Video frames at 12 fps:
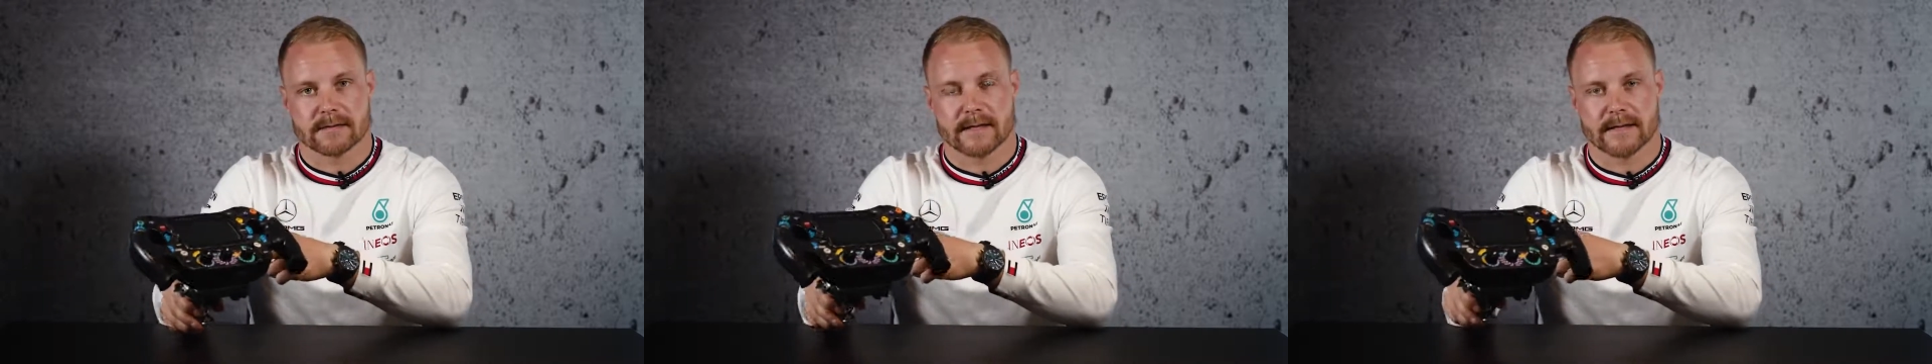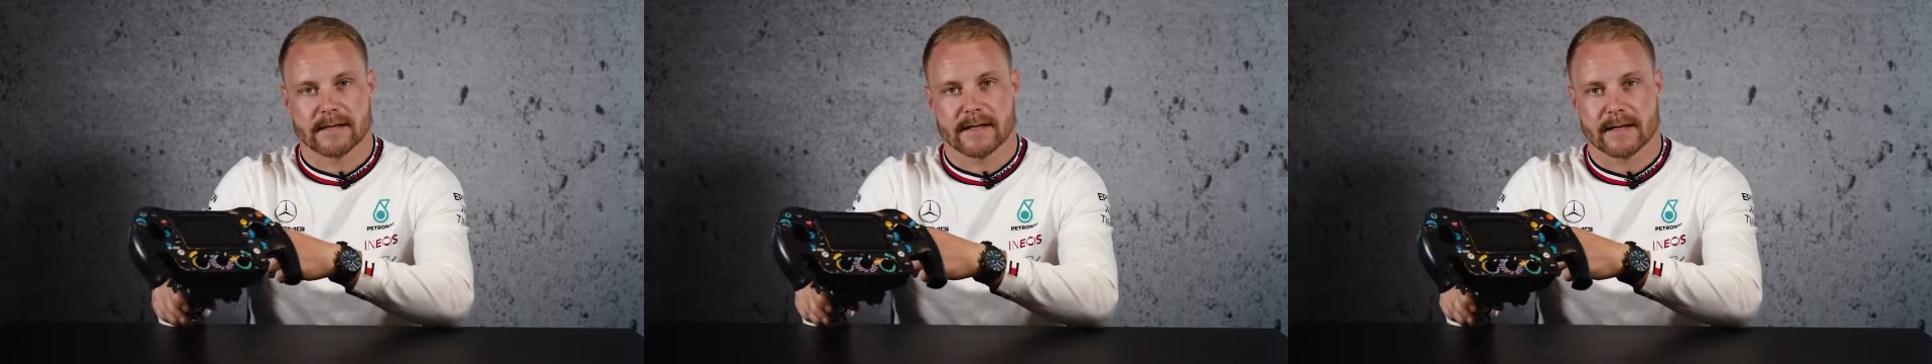
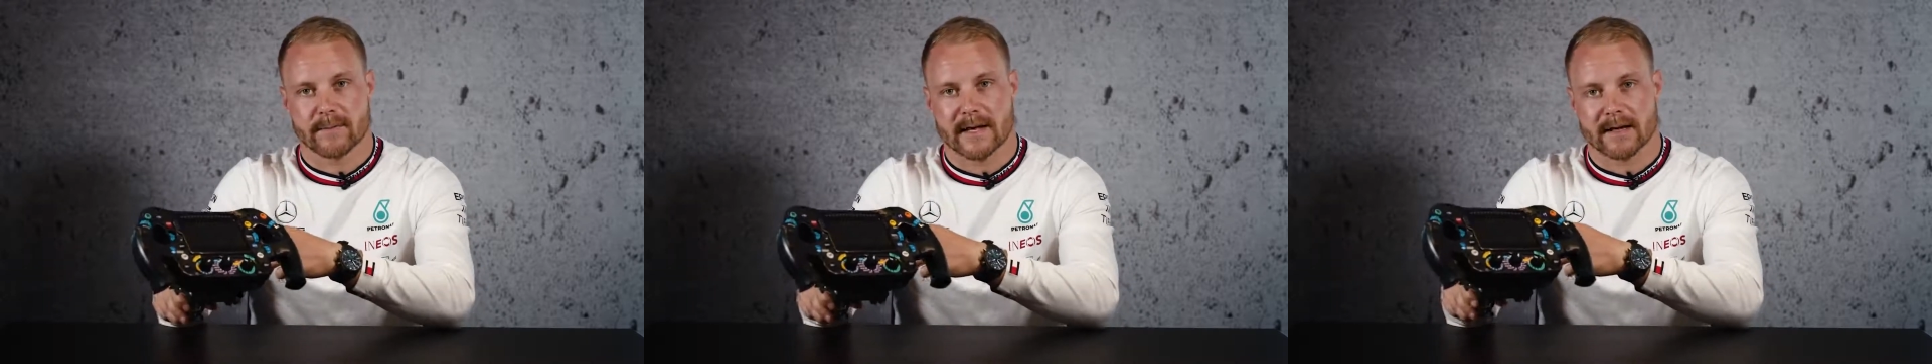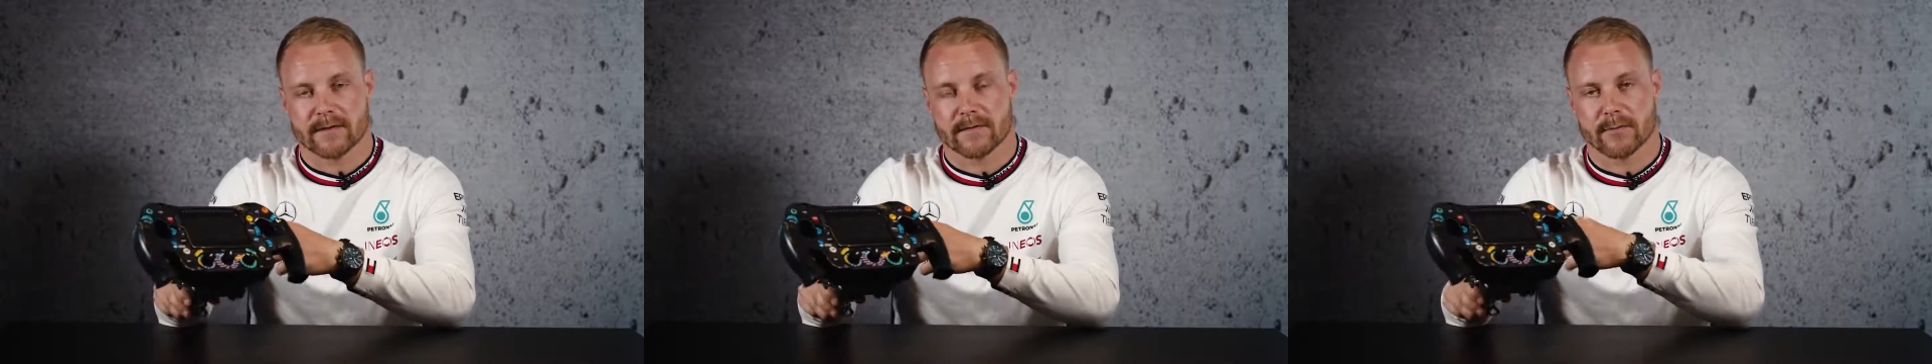at the
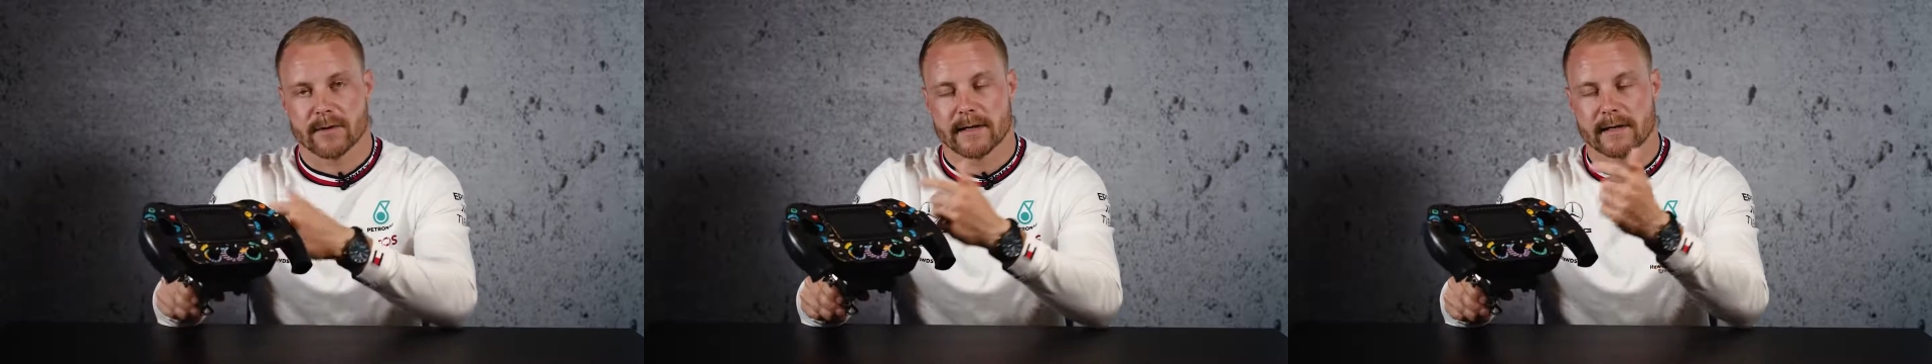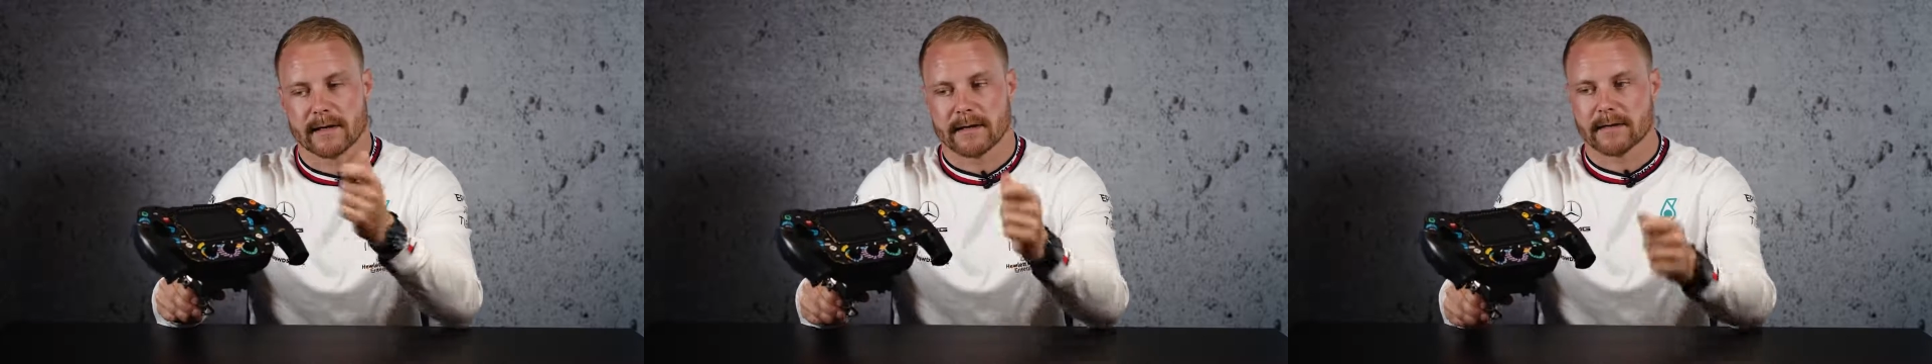back of the
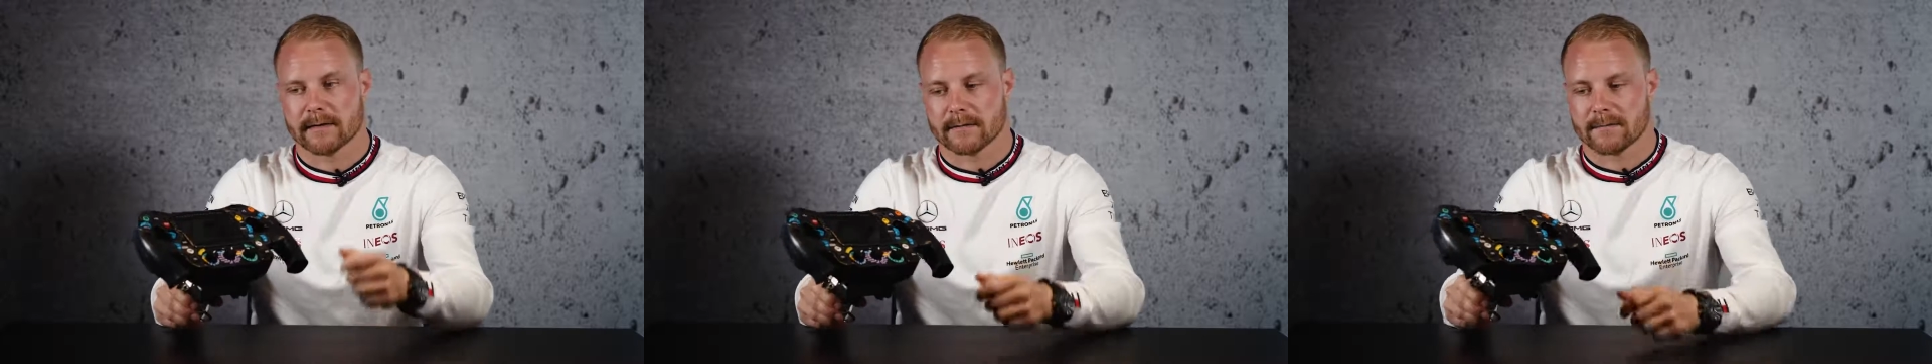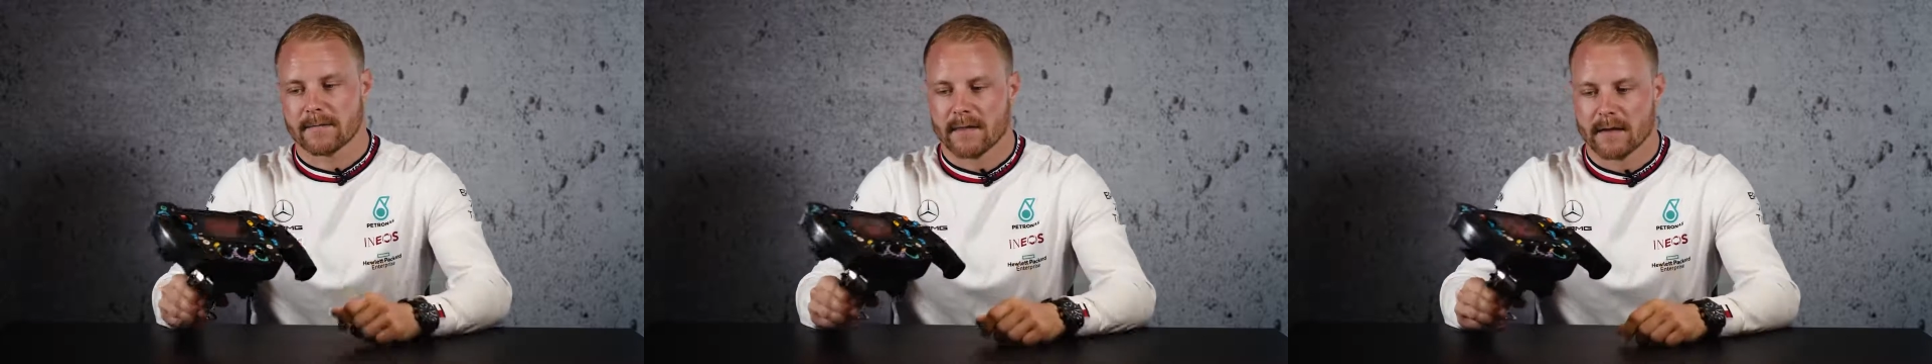wheel and
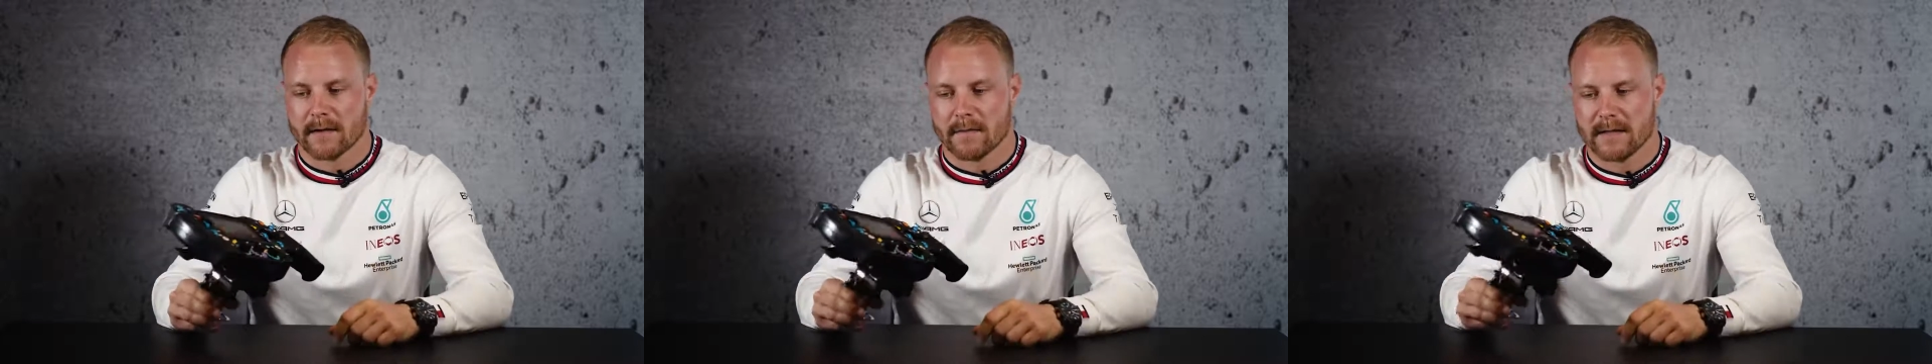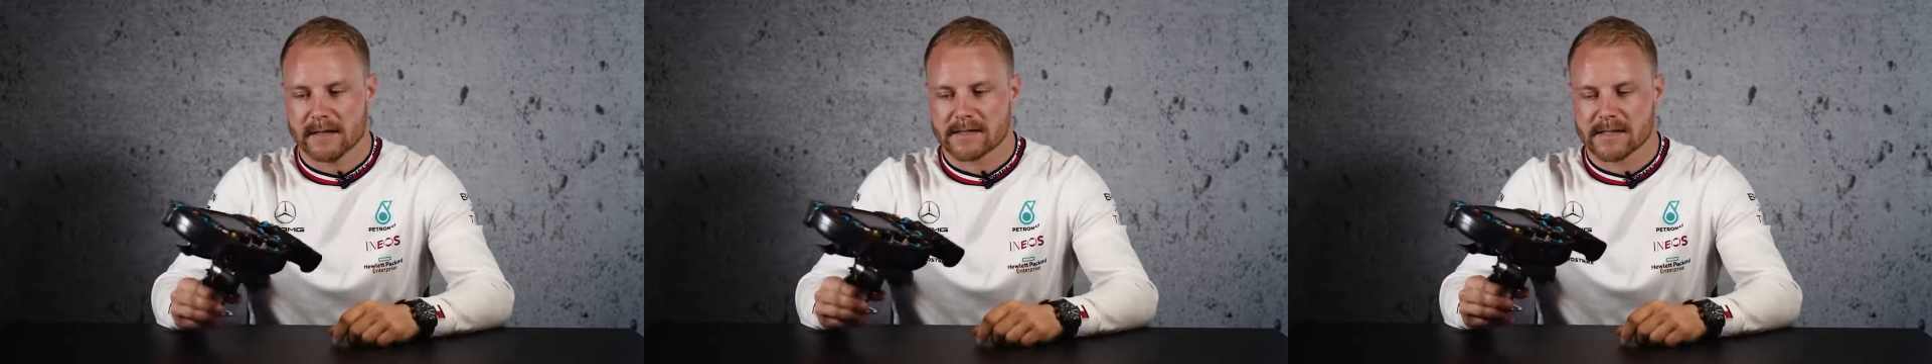
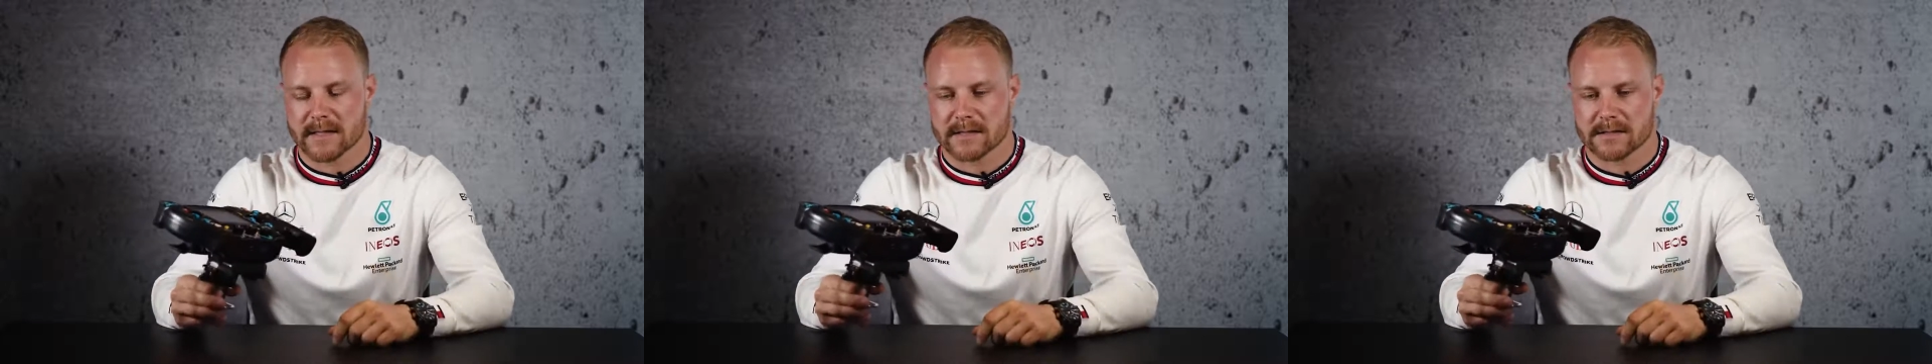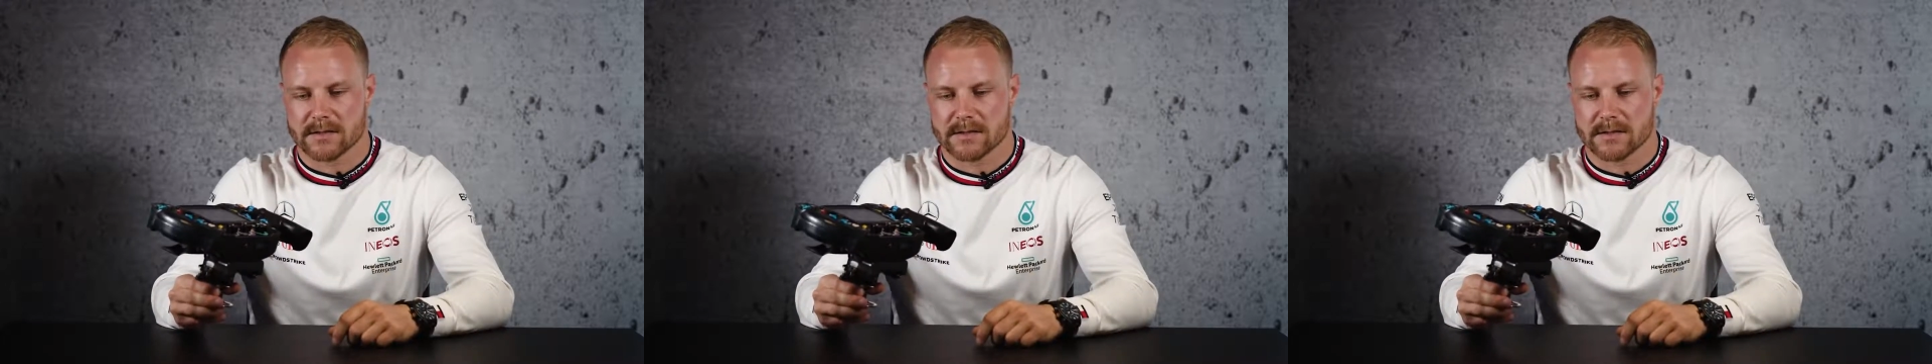these things.